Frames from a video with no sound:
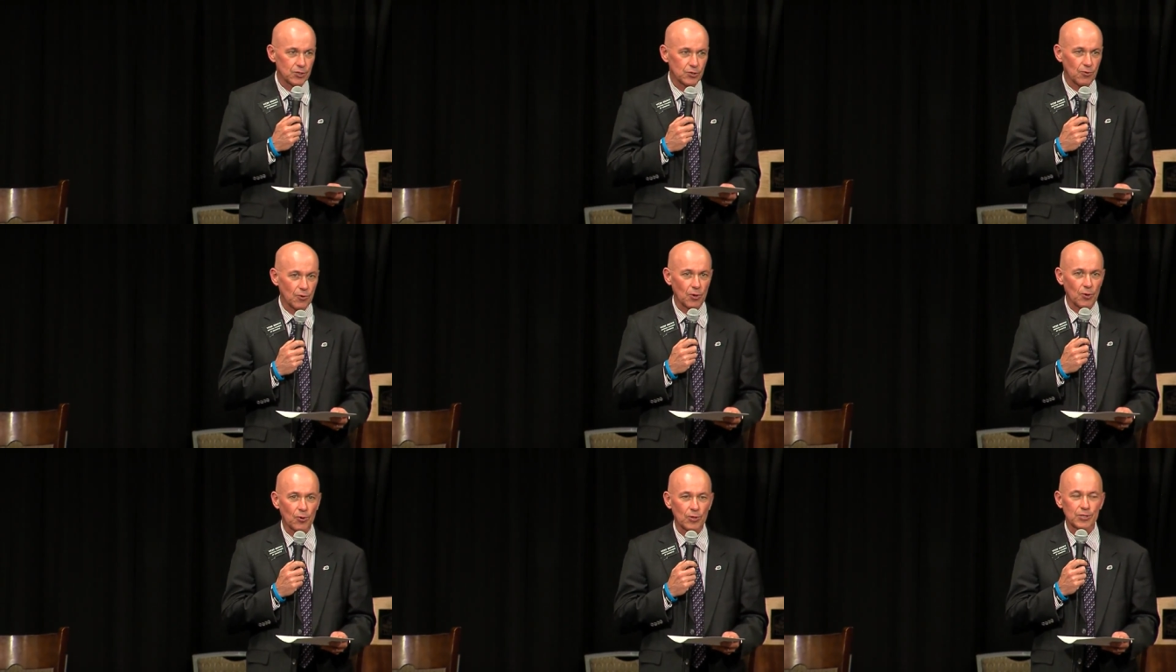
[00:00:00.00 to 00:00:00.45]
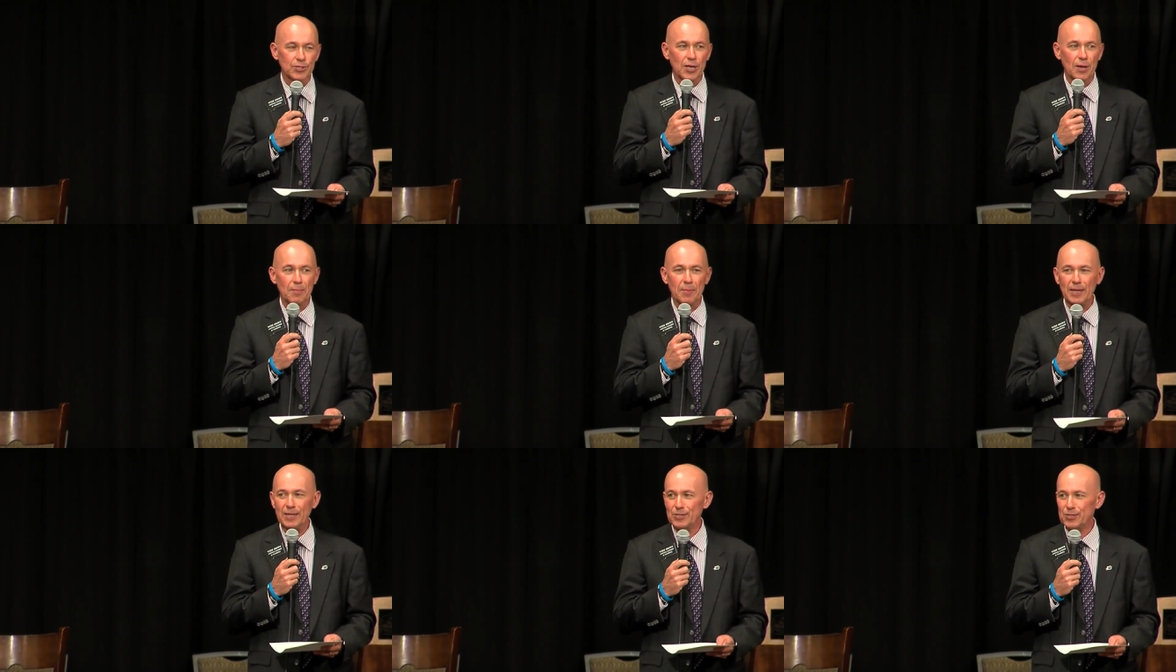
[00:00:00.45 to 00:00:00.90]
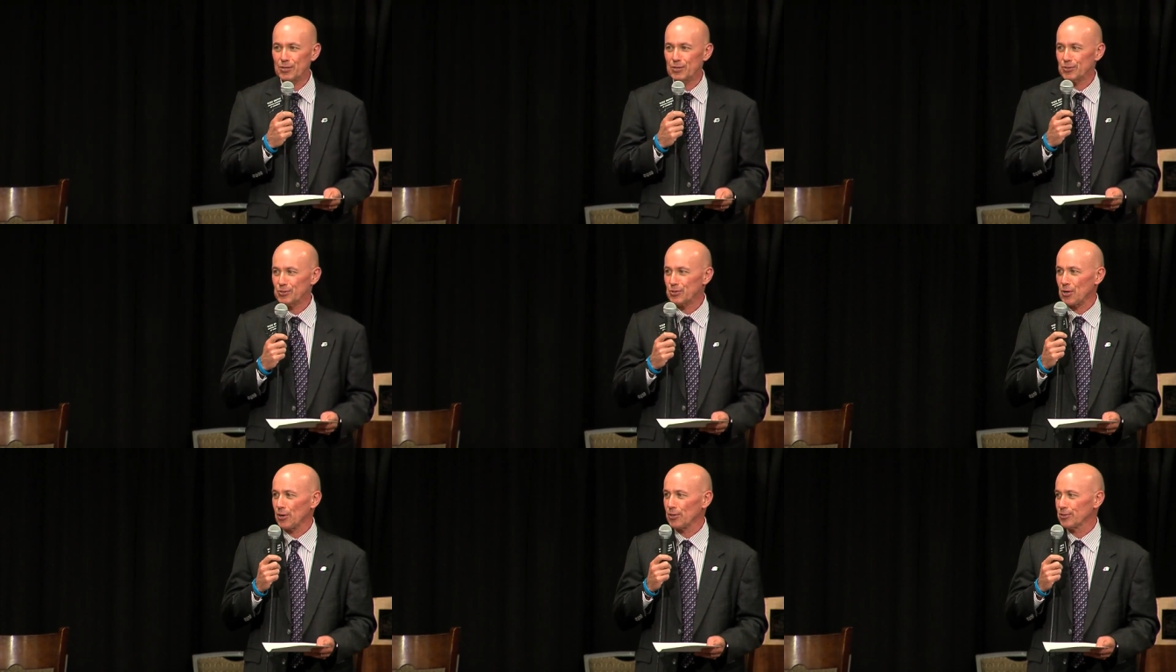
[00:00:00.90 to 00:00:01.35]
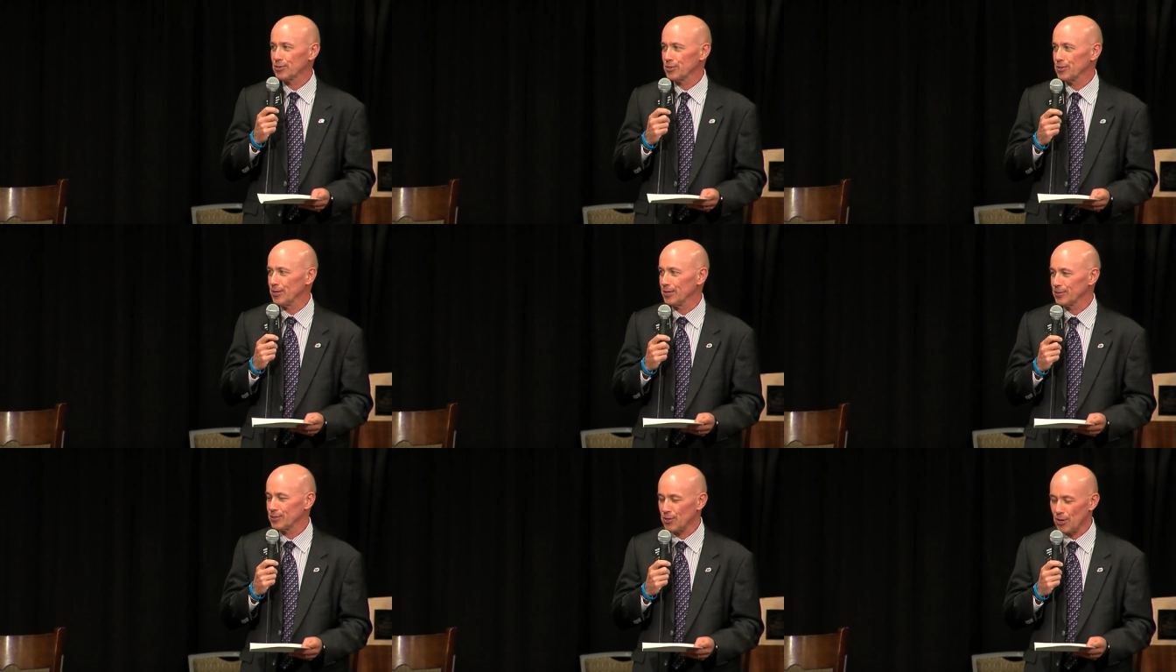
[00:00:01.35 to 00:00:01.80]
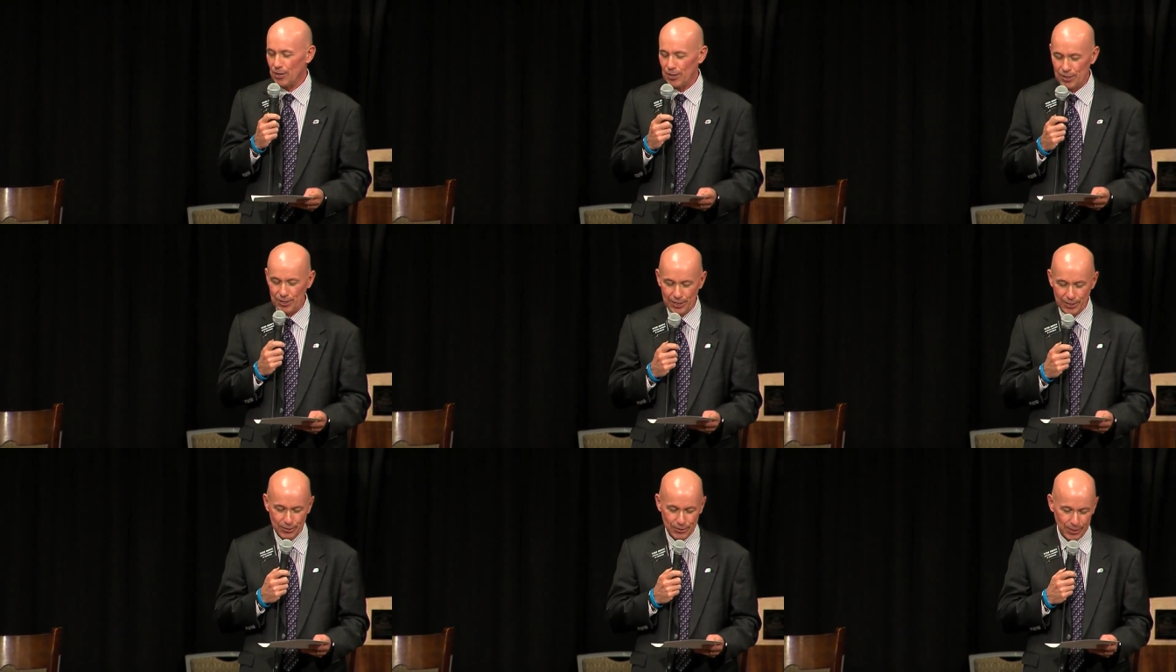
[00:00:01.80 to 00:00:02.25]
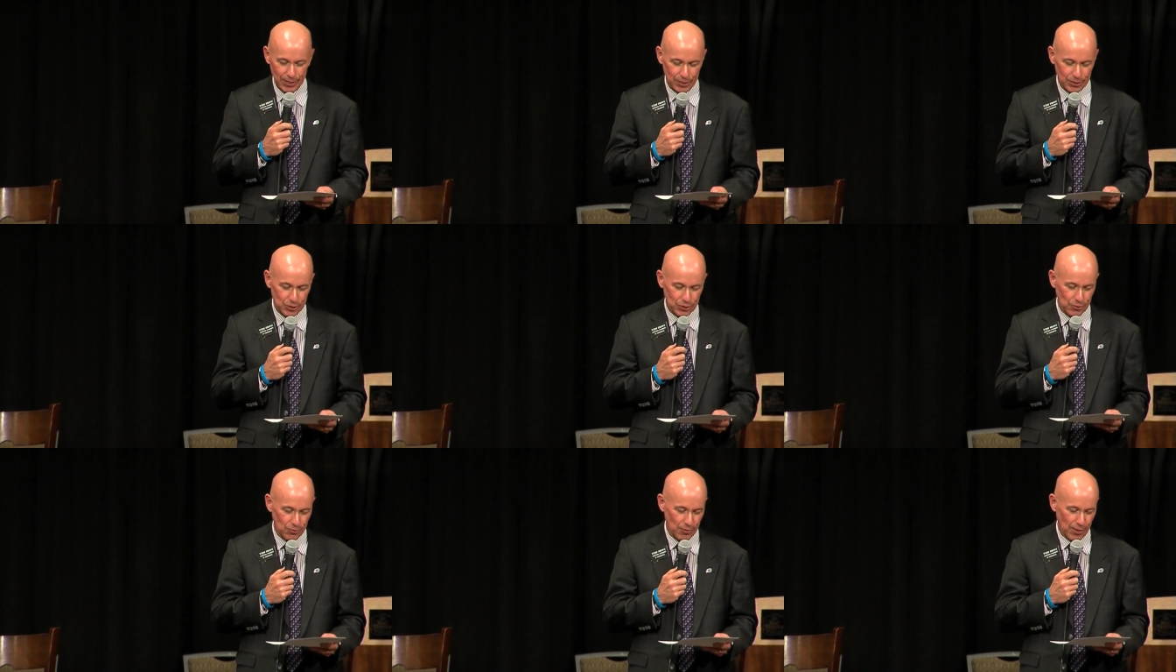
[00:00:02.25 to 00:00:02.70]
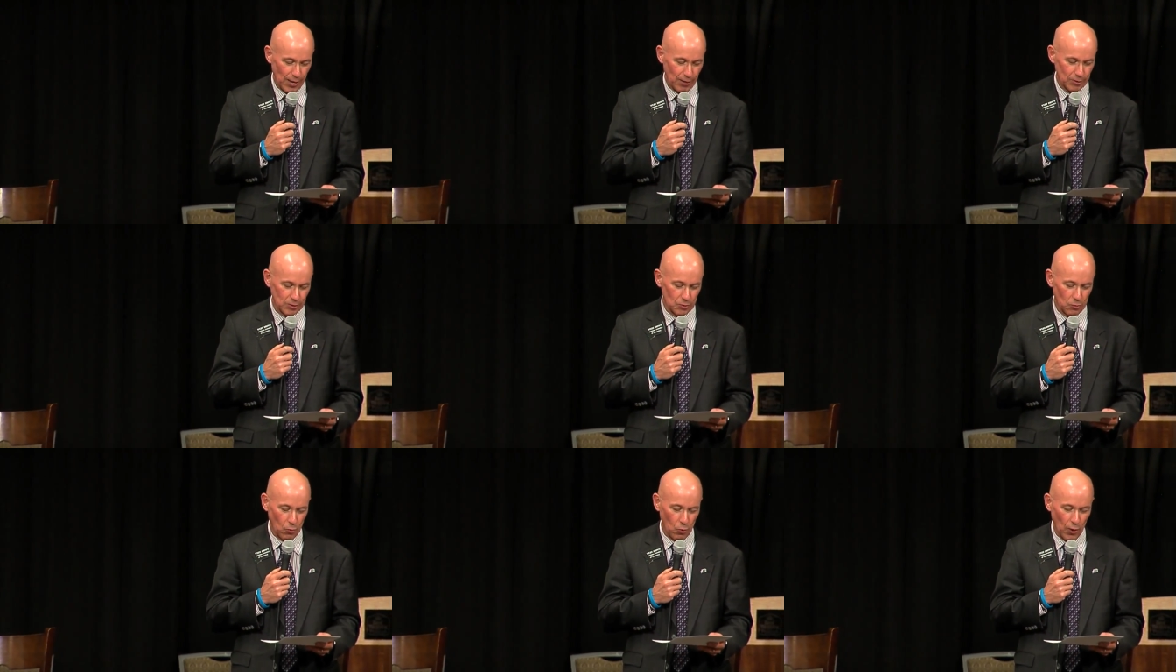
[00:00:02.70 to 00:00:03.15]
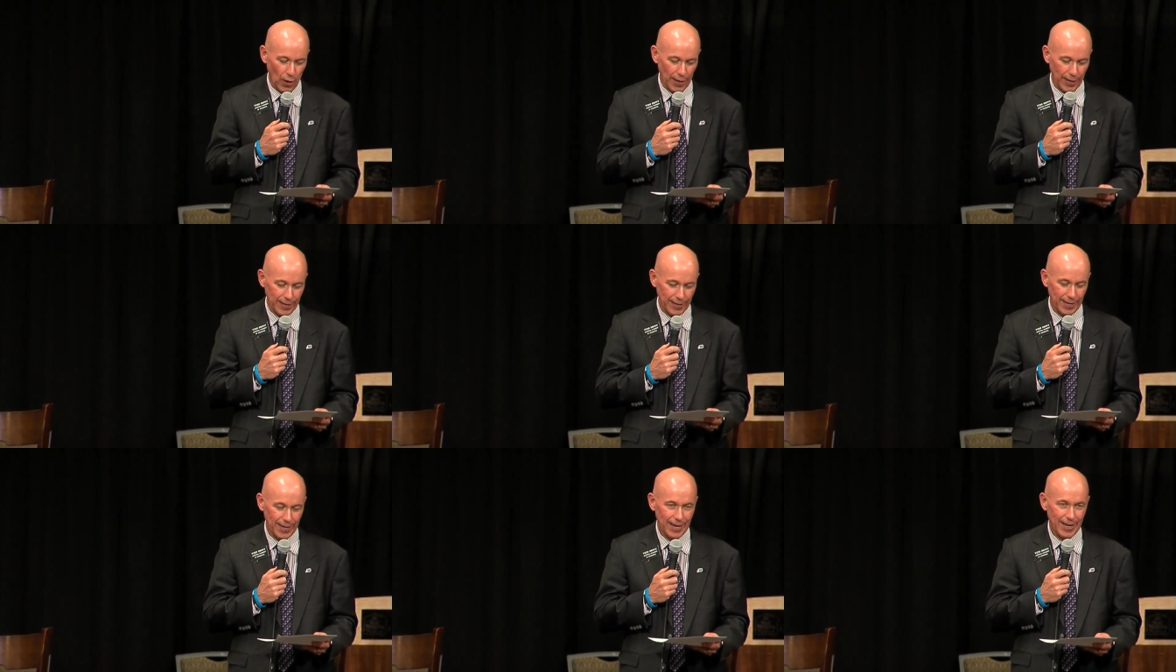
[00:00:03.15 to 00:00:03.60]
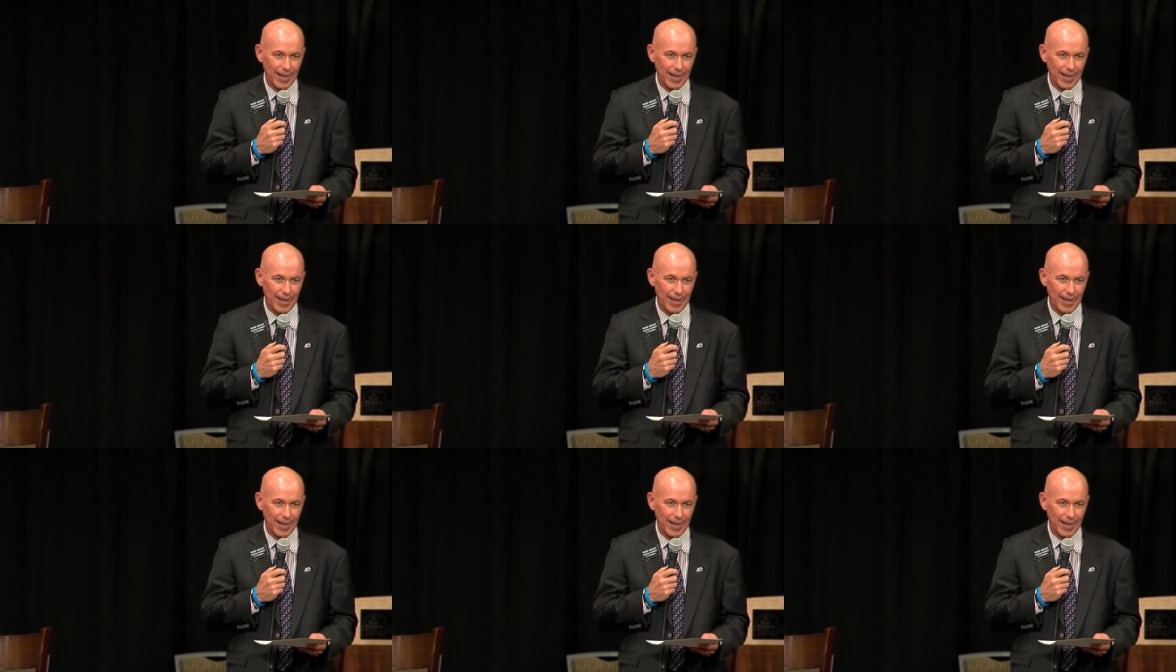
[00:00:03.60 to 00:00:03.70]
So, of course, that means that it started in 2001.